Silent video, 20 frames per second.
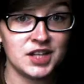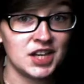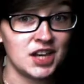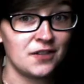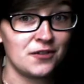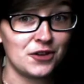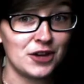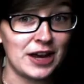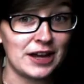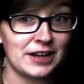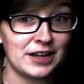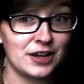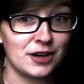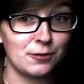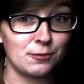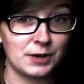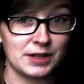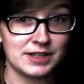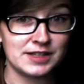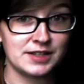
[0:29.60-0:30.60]
If you had to hear
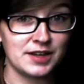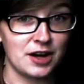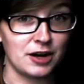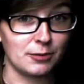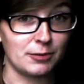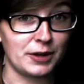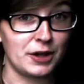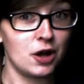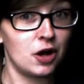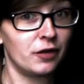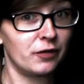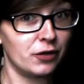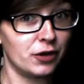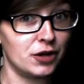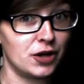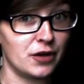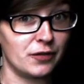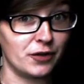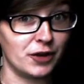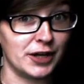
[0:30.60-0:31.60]
one song play over
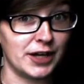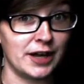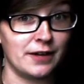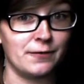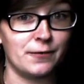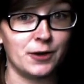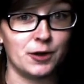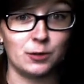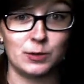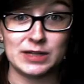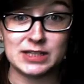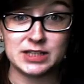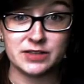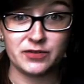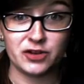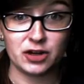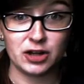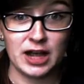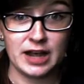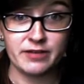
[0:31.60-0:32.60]
and over again for the rest of
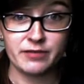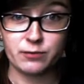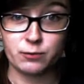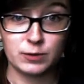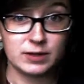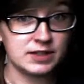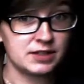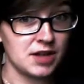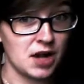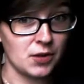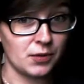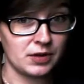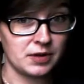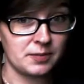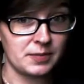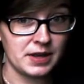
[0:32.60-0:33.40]
your life, what song would it